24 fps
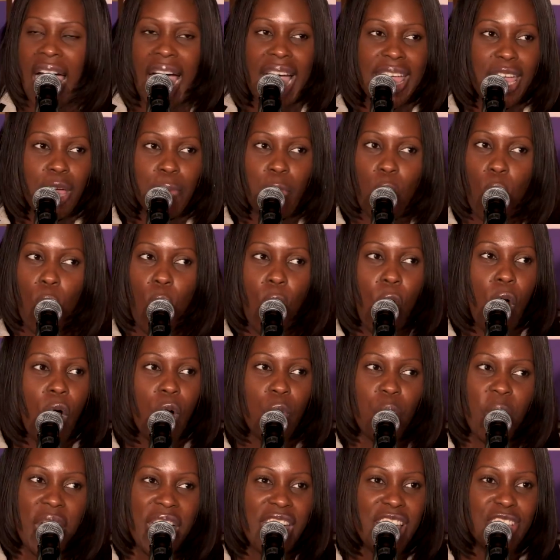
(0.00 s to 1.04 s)
I am
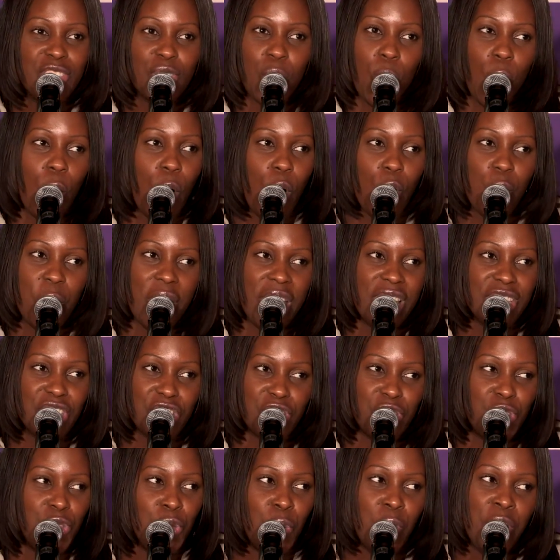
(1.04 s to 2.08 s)
always, always a
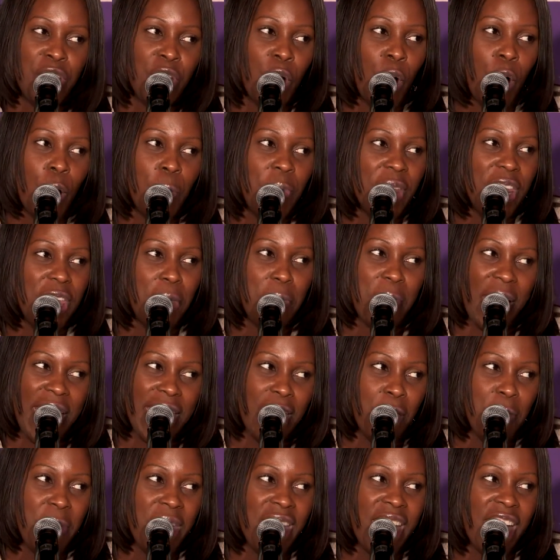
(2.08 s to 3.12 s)
SUNY Albany
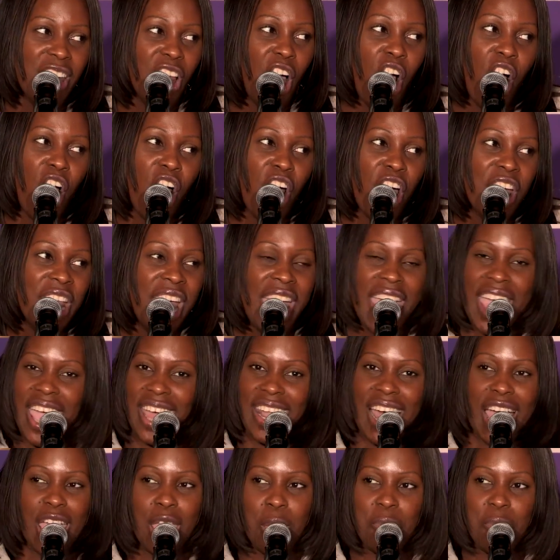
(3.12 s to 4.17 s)
baby at heart, and I